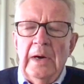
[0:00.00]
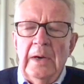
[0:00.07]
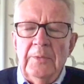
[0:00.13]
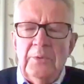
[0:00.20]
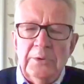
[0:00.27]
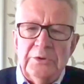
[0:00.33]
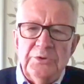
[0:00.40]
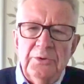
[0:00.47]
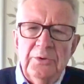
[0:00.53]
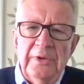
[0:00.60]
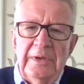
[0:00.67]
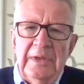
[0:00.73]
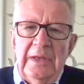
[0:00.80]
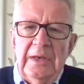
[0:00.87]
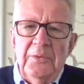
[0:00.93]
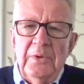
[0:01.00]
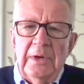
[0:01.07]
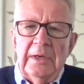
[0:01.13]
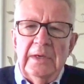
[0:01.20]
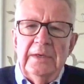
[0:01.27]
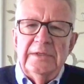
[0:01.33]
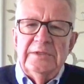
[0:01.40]
I'm not sure that
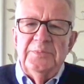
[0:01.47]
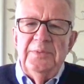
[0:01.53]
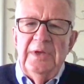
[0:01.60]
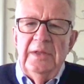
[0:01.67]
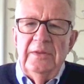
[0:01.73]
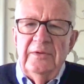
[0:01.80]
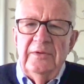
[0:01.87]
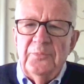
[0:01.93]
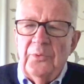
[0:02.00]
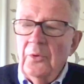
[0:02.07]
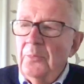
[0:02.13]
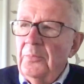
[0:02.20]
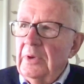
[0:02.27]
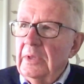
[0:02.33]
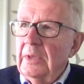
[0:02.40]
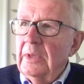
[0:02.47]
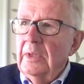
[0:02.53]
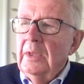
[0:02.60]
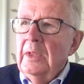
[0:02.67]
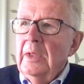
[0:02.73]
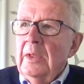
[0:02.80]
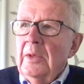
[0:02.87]
anyone can explain this properly,
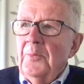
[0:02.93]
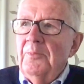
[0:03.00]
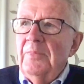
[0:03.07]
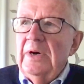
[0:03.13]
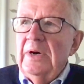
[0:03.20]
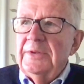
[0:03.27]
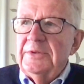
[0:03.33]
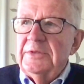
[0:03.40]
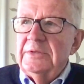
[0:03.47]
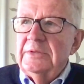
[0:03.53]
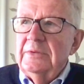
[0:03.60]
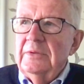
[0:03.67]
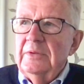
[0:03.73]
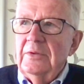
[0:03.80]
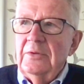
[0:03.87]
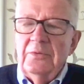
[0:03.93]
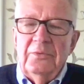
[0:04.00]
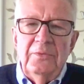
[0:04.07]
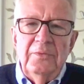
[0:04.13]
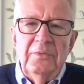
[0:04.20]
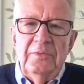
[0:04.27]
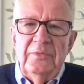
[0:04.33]
but
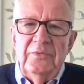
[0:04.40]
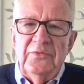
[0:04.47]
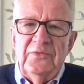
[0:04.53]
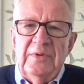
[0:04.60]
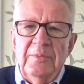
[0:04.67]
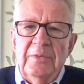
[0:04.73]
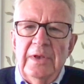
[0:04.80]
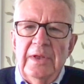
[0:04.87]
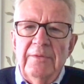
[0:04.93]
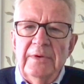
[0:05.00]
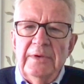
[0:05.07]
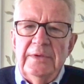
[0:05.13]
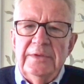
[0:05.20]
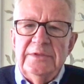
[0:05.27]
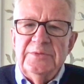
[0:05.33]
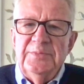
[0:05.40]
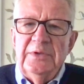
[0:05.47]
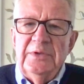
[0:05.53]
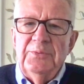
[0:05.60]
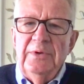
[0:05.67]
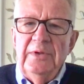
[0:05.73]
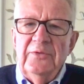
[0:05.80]
the similarities
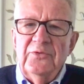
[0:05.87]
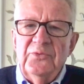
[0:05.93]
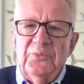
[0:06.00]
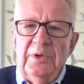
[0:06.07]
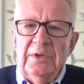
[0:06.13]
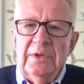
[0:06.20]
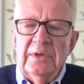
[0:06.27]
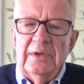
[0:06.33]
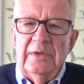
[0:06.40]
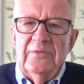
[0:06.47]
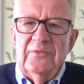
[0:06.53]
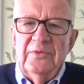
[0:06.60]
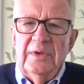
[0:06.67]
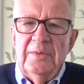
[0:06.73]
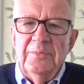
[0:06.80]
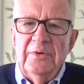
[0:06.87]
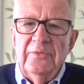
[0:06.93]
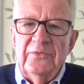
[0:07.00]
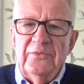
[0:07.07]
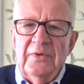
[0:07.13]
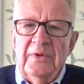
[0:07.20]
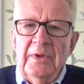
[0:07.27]
between Sweden and its
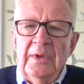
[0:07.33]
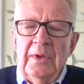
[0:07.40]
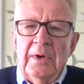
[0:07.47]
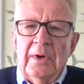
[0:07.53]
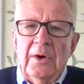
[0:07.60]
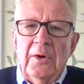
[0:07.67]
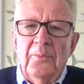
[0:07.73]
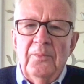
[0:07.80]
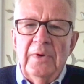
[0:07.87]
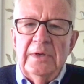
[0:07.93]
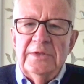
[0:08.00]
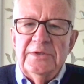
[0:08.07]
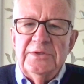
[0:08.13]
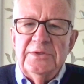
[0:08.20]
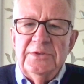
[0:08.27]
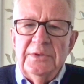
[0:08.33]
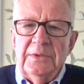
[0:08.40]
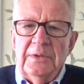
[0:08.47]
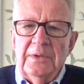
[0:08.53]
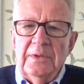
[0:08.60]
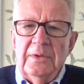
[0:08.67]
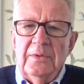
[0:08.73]
neighbors are much
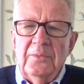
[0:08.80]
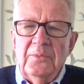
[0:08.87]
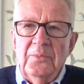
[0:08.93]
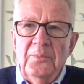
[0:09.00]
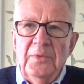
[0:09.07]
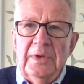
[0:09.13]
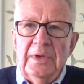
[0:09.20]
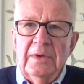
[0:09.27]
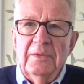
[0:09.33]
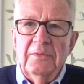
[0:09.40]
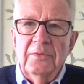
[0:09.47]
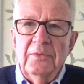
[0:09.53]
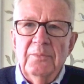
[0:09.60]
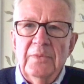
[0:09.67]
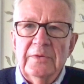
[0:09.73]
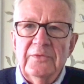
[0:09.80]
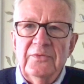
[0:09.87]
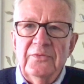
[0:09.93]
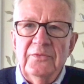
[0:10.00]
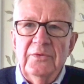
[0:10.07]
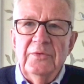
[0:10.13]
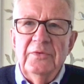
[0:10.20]
bigger.
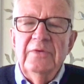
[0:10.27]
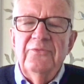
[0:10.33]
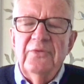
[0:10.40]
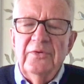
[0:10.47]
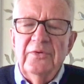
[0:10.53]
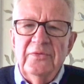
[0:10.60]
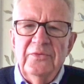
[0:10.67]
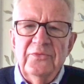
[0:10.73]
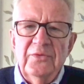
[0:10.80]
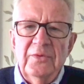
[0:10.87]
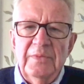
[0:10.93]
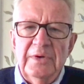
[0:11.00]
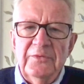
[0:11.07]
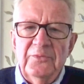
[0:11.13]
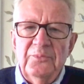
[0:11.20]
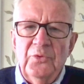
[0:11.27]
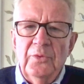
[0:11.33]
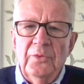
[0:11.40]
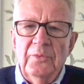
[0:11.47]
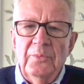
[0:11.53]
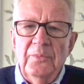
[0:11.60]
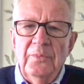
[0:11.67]
The differences are much
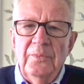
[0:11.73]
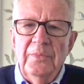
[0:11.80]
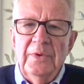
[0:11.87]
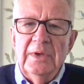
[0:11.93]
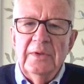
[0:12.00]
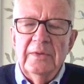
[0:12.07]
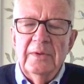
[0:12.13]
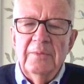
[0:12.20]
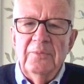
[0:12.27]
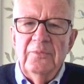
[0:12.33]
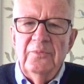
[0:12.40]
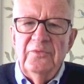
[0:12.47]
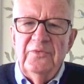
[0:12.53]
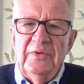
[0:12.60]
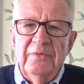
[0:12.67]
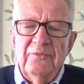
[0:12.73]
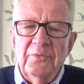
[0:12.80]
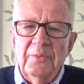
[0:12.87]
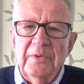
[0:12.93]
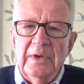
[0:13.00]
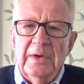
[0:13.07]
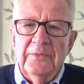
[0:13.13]
more bigger than seen
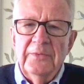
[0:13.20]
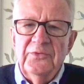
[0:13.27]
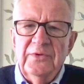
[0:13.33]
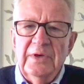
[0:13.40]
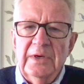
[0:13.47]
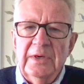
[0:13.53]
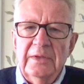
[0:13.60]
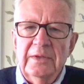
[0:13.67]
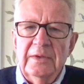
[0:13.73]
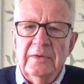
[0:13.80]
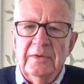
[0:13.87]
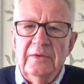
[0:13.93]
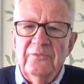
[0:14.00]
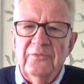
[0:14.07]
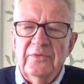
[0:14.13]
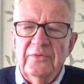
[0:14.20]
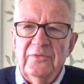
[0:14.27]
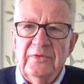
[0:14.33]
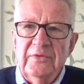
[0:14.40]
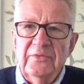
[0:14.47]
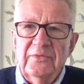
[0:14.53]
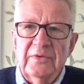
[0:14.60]
from the outside. Different
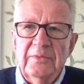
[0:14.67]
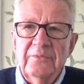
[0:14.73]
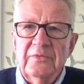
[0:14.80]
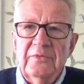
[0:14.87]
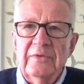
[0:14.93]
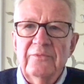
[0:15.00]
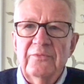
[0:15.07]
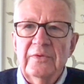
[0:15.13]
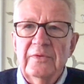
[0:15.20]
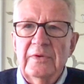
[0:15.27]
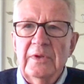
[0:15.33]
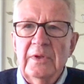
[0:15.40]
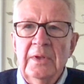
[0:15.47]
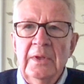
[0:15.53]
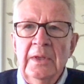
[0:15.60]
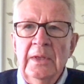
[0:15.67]
systems, different